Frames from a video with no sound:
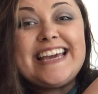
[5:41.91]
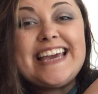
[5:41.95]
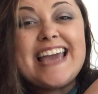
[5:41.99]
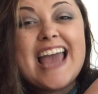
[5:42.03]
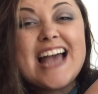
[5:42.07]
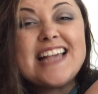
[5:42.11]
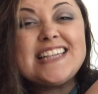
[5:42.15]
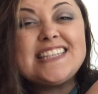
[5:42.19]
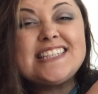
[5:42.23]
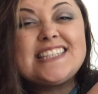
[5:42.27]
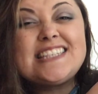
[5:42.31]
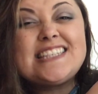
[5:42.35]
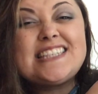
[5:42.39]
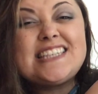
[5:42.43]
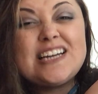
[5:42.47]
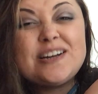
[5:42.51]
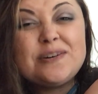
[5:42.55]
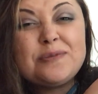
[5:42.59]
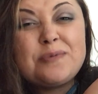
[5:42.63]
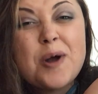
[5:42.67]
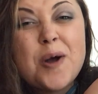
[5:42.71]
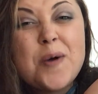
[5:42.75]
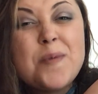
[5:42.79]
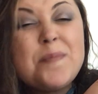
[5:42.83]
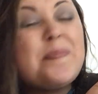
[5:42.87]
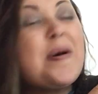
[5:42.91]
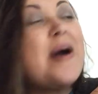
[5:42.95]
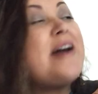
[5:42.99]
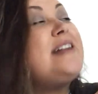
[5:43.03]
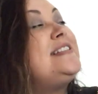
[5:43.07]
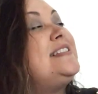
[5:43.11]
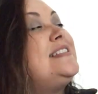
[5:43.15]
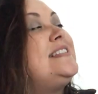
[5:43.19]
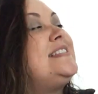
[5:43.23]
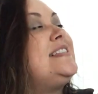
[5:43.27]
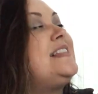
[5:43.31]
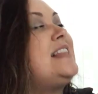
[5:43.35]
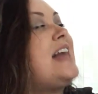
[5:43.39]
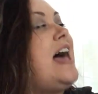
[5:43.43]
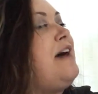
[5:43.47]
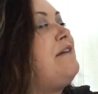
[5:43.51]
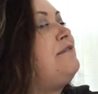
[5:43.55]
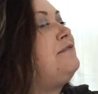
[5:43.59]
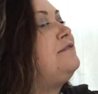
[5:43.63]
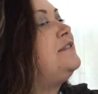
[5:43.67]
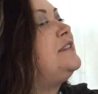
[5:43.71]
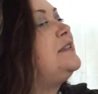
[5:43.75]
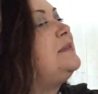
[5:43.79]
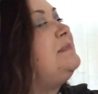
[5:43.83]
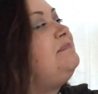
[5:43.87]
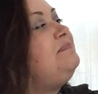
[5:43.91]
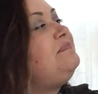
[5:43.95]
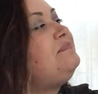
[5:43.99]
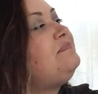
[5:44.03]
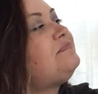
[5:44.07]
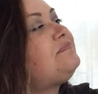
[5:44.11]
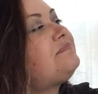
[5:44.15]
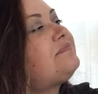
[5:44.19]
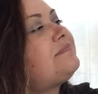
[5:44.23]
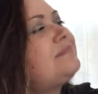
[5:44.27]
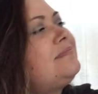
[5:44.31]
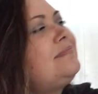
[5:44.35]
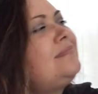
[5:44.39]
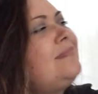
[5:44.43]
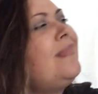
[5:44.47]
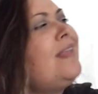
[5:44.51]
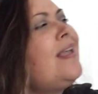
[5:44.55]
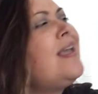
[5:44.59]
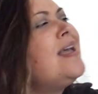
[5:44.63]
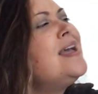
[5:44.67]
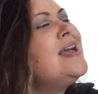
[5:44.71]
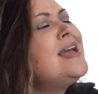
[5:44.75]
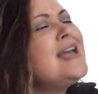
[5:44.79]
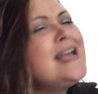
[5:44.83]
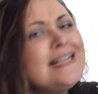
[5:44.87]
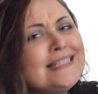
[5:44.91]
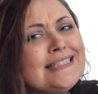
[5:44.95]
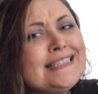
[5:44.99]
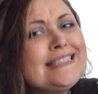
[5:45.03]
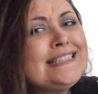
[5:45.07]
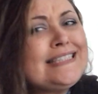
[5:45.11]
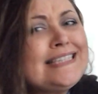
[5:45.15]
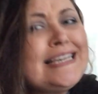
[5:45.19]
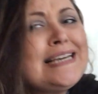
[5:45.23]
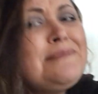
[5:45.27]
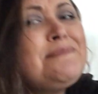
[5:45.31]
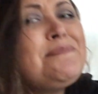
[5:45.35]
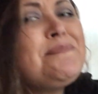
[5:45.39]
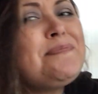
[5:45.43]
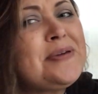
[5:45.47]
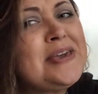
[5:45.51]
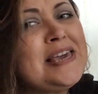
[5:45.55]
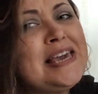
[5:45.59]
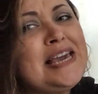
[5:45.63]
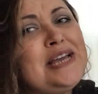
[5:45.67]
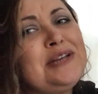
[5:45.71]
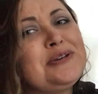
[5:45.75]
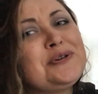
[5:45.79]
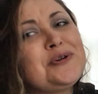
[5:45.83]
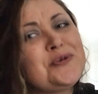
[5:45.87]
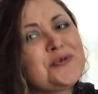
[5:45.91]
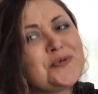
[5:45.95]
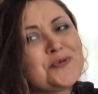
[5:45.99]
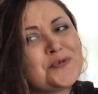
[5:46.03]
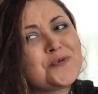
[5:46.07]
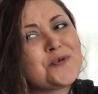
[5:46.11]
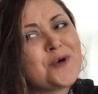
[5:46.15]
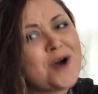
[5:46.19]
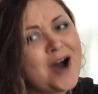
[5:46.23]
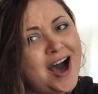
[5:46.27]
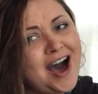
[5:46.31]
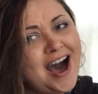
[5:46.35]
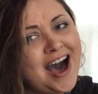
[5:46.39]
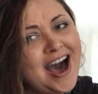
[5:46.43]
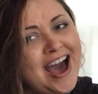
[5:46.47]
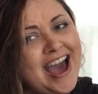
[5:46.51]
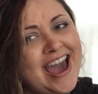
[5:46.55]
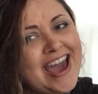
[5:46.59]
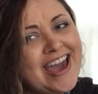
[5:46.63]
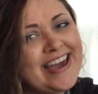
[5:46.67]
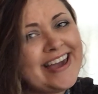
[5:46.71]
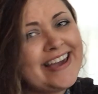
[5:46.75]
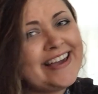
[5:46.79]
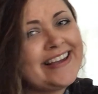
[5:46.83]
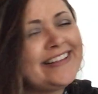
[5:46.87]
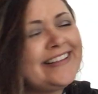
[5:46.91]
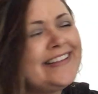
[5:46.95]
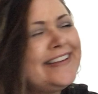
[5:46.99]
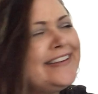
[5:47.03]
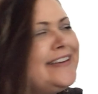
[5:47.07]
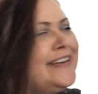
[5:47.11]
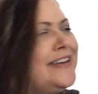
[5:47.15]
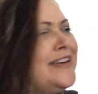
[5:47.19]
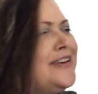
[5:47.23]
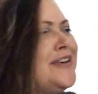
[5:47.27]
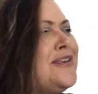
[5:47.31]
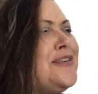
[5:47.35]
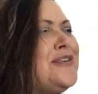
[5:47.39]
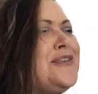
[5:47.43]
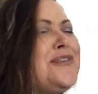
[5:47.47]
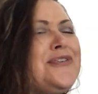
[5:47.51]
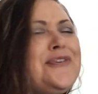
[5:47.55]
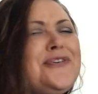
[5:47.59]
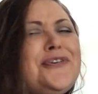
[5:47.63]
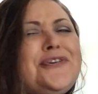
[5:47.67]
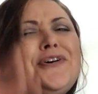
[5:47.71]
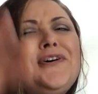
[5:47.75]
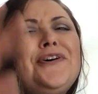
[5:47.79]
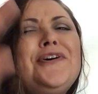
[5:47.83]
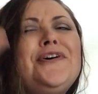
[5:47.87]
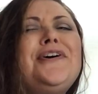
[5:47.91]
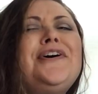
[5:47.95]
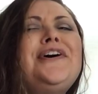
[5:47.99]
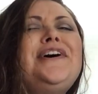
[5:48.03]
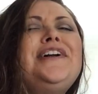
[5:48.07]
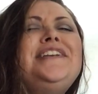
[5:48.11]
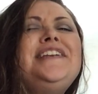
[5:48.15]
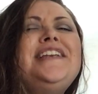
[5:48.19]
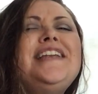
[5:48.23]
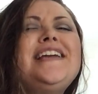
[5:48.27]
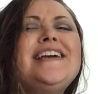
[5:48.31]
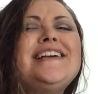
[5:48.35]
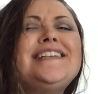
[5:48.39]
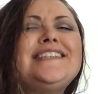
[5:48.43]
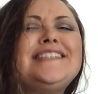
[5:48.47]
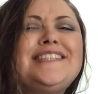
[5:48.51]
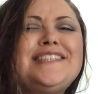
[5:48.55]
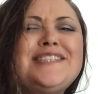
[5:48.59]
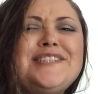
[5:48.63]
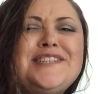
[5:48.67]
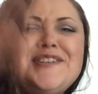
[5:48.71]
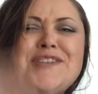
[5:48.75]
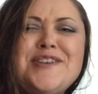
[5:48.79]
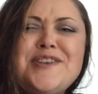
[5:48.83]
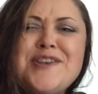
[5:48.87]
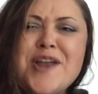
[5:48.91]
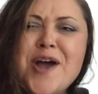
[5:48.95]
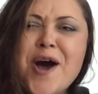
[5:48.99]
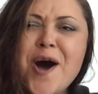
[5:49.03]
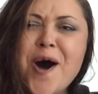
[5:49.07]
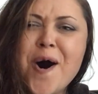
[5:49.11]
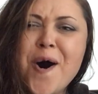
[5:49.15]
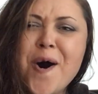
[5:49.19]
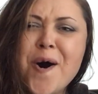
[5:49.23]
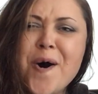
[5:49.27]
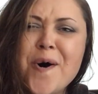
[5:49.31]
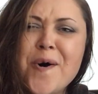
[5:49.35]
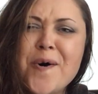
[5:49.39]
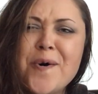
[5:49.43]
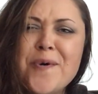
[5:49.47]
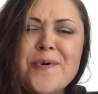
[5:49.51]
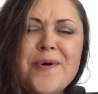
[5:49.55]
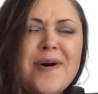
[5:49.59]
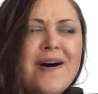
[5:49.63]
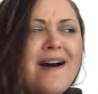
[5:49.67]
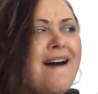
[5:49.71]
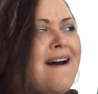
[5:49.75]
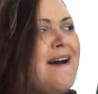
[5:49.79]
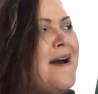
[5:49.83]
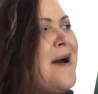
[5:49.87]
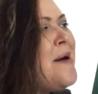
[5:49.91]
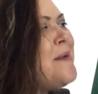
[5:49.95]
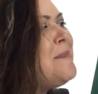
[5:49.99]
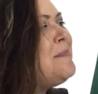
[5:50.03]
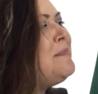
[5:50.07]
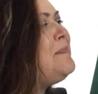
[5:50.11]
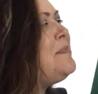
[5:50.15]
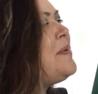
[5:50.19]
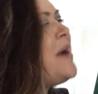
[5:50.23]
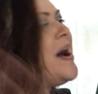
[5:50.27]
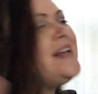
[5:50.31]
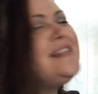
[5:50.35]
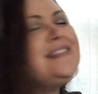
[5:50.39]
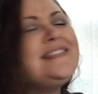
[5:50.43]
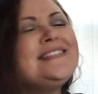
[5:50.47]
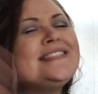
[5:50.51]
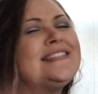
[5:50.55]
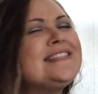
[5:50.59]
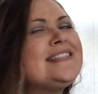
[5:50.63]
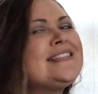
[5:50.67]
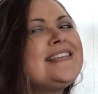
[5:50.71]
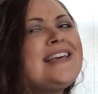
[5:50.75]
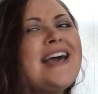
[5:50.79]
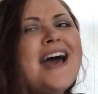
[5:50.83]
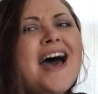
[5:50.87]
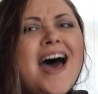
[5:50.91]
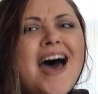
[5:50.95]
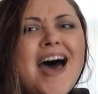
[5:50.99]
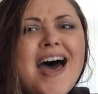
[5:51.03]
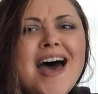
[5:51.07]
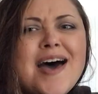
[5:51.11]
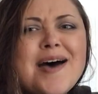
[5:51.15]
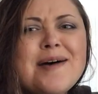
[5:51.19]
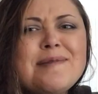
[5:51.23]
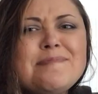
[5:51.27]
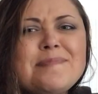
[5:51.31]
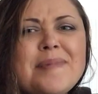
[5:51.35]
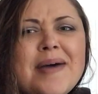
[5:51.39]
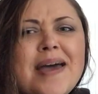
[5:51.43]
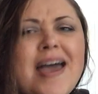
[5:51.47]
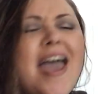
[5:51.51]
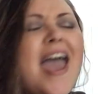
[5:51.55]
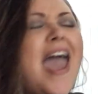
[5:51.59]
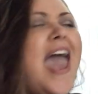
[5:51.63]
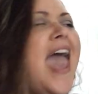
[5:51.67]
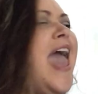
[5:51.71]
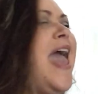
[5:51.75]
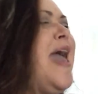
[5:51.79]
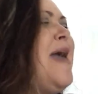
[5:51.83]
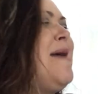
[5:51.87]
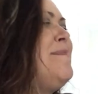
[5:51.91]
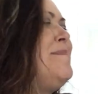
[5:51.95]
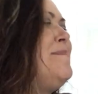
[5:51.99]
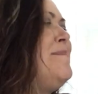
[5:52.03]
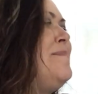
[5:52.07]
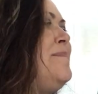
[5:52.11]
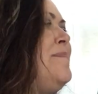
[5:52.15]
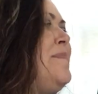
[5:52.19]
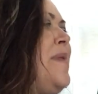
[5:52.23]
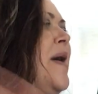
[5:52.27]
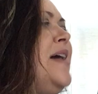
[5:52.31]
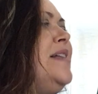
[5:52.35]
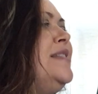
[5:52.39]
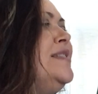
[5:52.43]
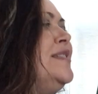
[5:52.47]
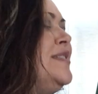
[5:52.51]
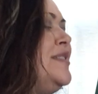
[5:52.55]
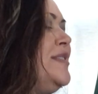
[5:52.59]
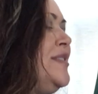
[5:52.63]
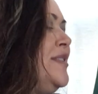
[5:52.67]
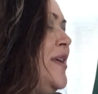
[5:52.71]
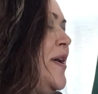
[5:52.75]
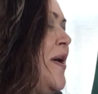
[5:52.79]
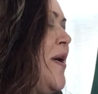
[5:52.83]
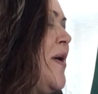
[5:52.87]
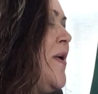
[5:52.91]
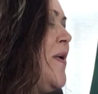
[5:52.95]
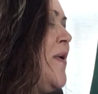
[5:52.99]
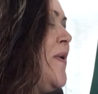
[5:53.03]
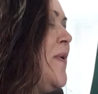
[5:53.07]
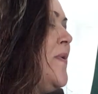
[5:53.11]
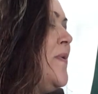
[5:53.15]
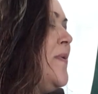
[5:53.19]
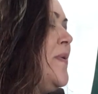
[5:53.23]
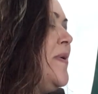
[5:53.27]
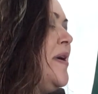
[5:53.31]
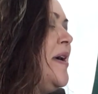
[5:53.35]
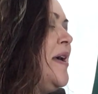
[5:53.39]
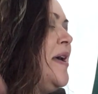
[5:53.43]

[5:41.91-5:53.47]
He has 0 buttons left. Did Pete cry? Goodness, no. Buttons come and buttons go.